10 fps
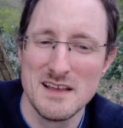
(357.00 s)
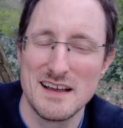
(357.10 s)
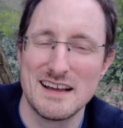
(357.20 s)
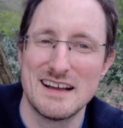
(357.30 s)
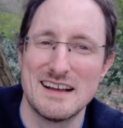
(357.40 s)

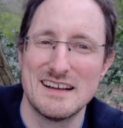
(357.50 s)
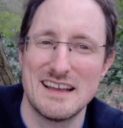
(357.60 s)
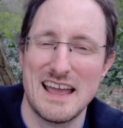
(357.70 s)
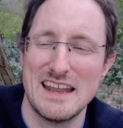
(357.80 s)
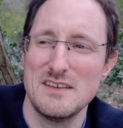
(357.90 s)
And
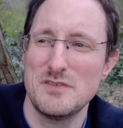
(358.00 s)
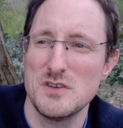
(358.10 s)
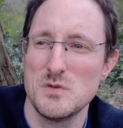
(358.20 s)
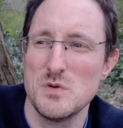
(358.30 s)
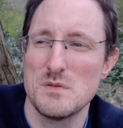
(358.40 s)
if
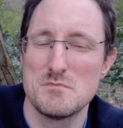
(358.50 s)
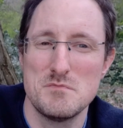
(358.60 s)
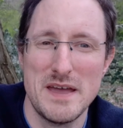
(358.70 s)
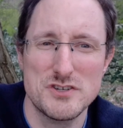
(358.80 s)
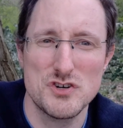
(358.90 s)
you
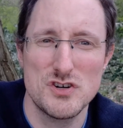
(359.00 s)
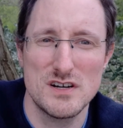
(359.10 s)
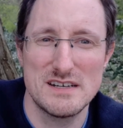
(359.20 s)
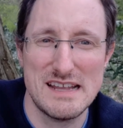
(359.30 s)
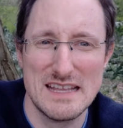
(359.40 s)
measure
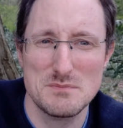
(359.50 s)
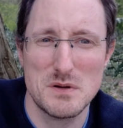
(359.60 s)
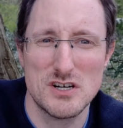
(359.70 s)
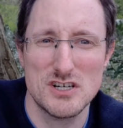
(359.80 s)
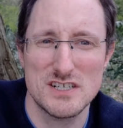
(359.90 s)
that
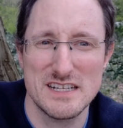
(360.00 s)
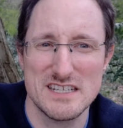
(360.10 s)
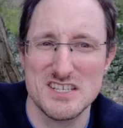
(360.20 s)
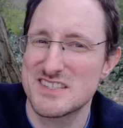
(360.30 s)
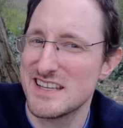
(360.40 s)
part that
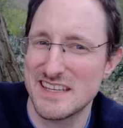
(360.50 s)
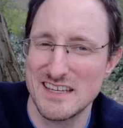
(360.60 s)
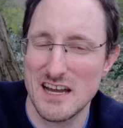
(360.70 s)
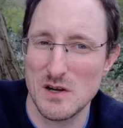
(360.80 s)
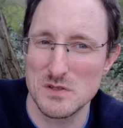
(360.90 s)
is sticking
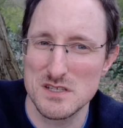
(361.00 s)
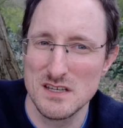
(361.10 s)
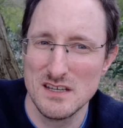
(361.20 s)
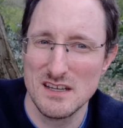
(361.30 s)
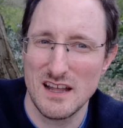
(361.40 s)
out,
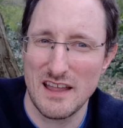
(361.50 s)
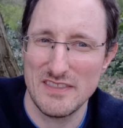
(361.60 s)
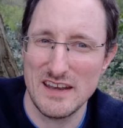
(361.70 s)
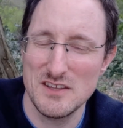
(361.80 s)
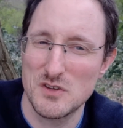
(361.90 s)
and
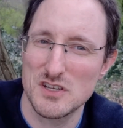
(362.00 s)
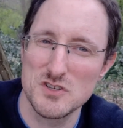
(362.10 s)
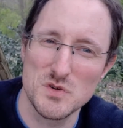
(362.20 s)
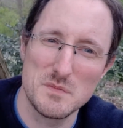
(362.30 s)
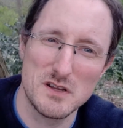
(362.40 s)
then you can
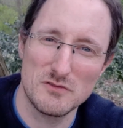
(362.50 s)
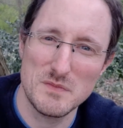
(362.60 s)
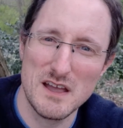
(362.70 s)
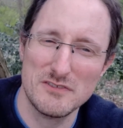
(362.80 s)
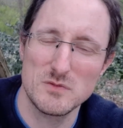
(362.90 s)
do a bit of
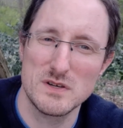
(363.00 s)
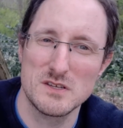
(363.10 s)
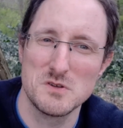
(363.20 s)
math when you